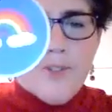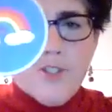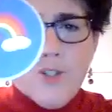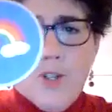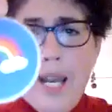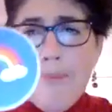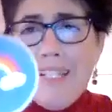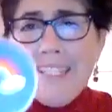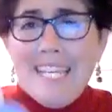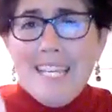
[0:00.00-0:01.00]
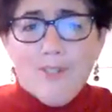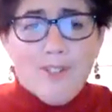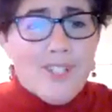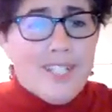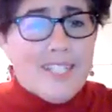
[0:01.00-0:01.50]
described as
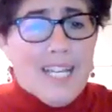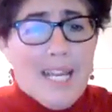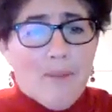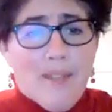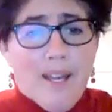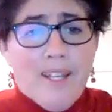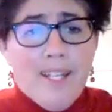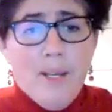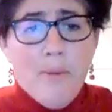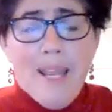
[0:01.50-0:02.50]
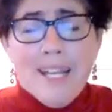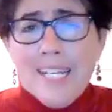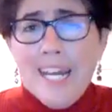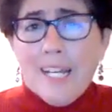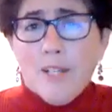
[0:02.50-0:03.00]
evil, a time that
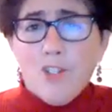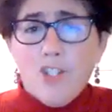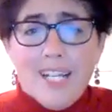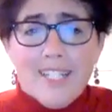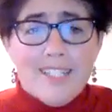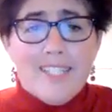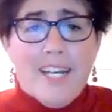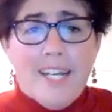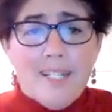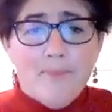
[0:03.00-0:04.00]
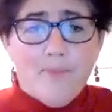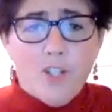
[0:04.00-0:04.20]
mankind rejected God.